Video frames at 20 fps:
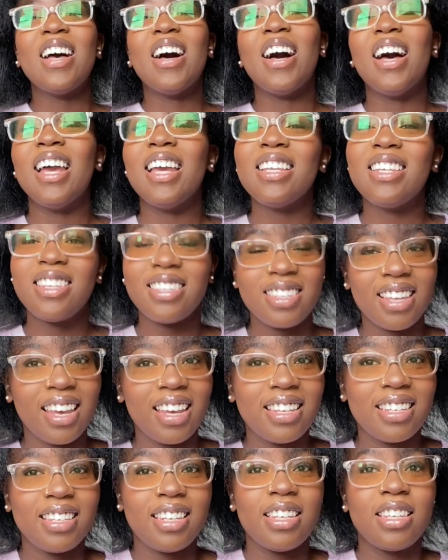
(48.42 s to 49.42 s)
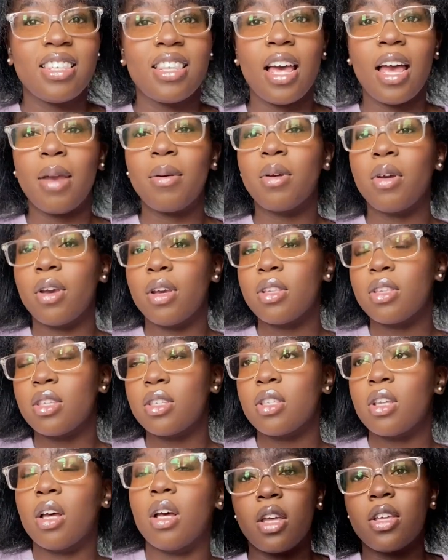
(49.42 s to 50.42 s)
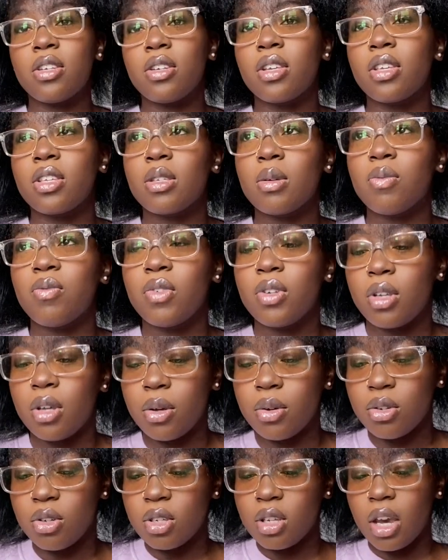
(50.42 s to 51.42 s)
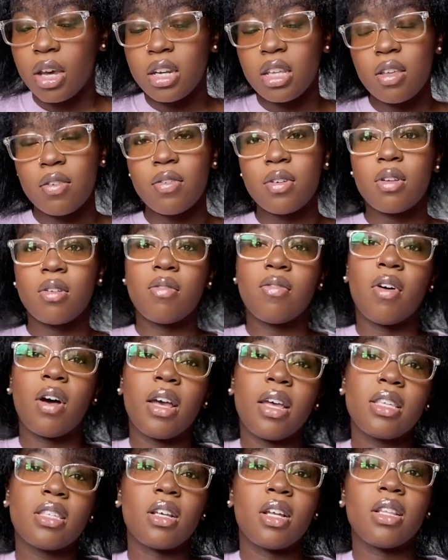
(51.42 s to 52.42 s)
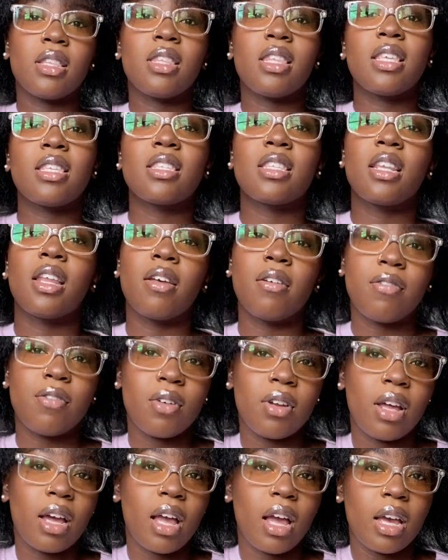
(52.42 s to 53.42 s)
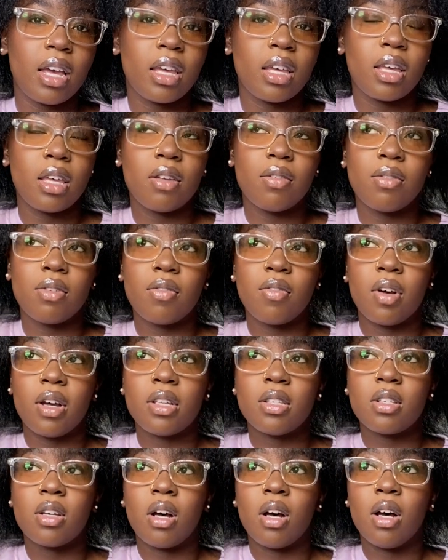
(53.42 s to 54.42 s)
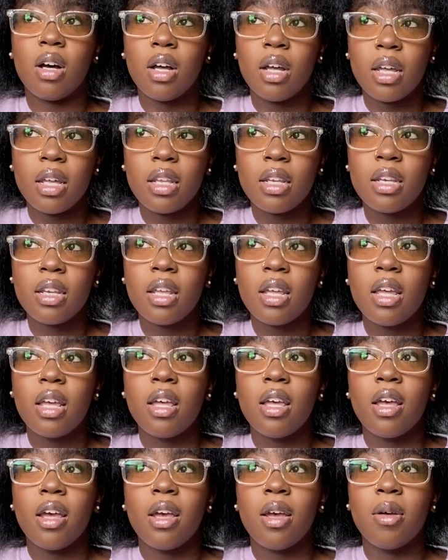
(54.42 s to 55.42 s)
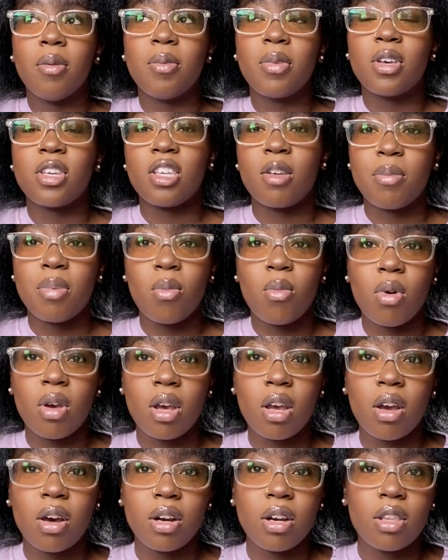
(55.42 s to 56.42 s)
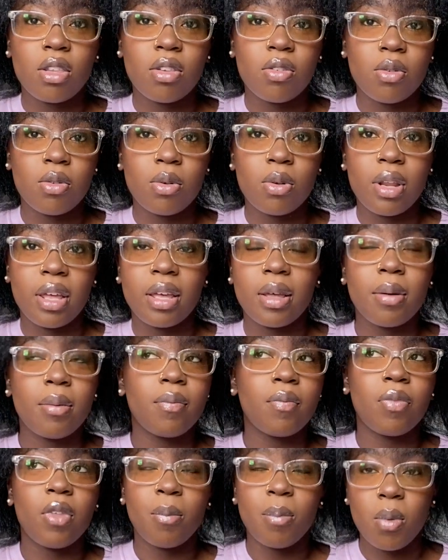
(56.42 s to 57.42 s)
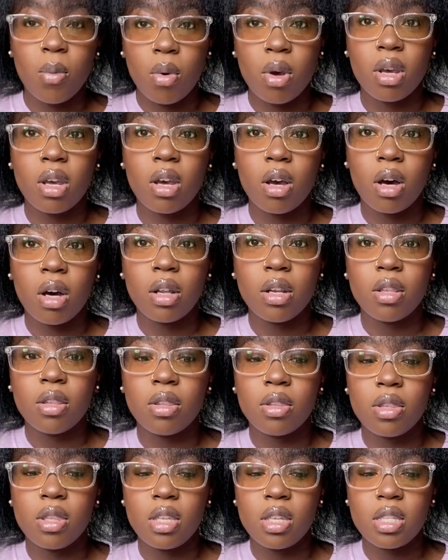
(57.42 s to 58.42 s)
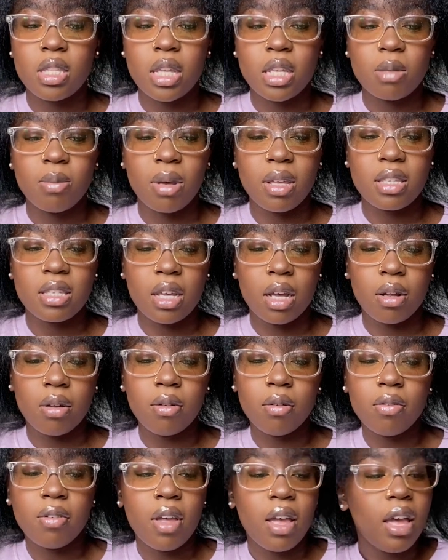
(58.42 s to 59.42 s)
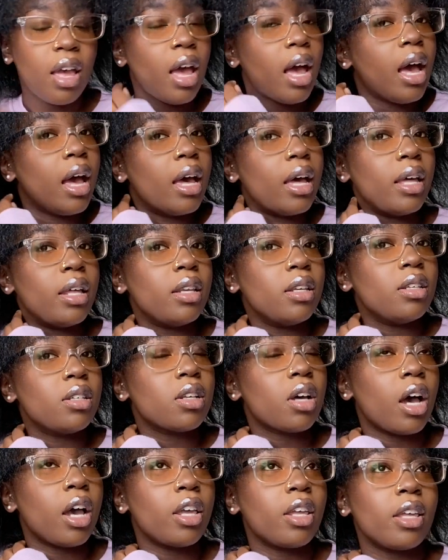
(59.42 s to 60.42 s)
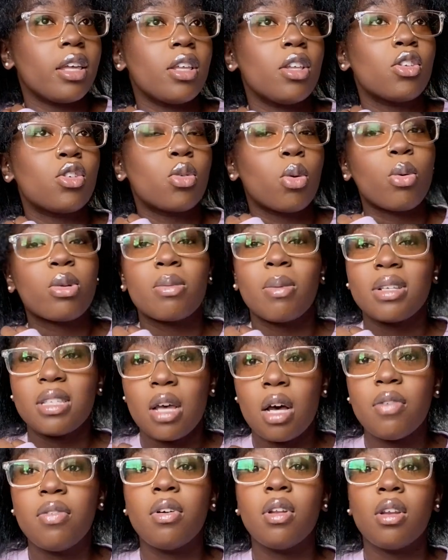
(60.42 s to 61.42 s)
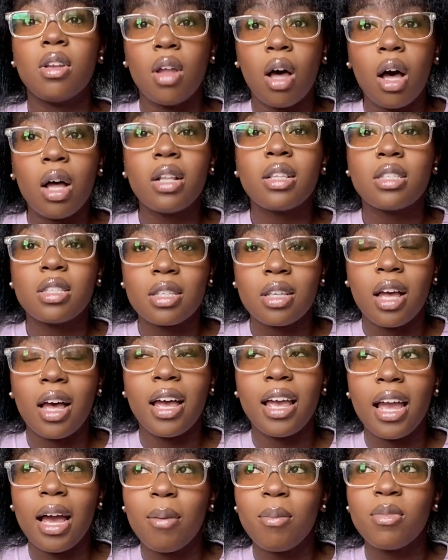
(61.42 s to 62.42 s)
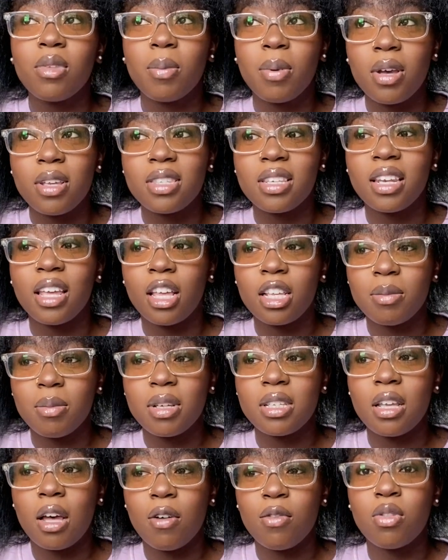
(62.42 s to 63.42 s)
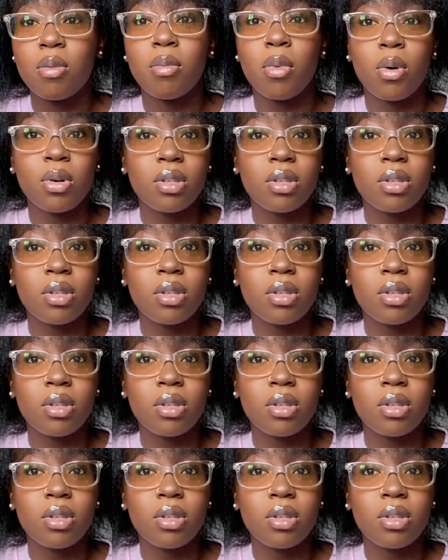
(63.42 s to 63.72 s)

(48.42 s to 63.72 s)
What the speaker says: I decided that I'm going to start doing some videos, just kind of giving advice on things that I feel like I can give advice on, because I've been working on it through I've been working on these things myself, and I talk to myself a lot. I am the person that gives myself the most